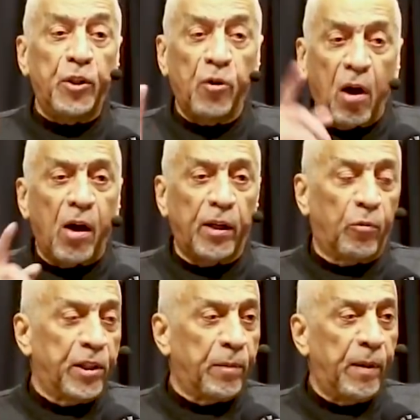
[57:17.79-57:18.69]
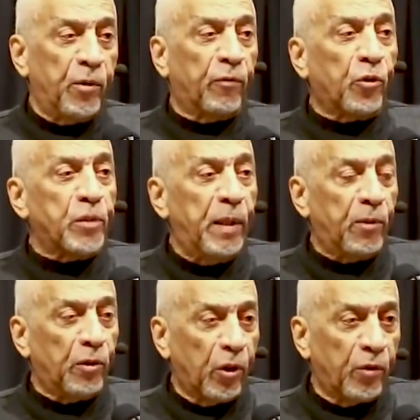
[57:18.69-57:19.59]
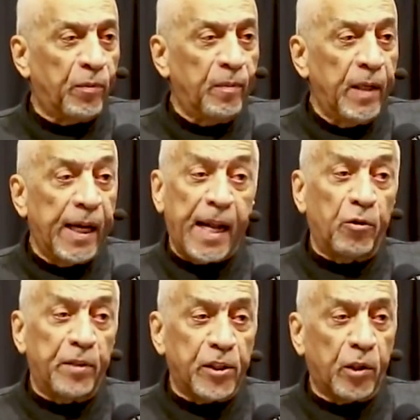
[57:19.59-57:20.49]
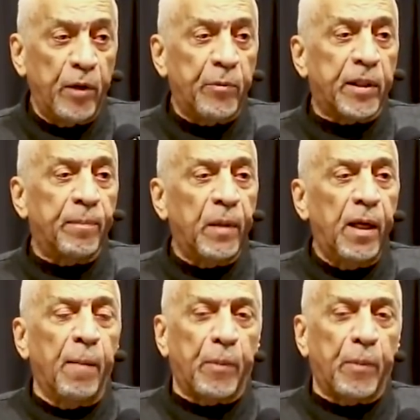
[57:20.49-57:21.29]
You are the original people, the first people on earth, and I don't disagree with it.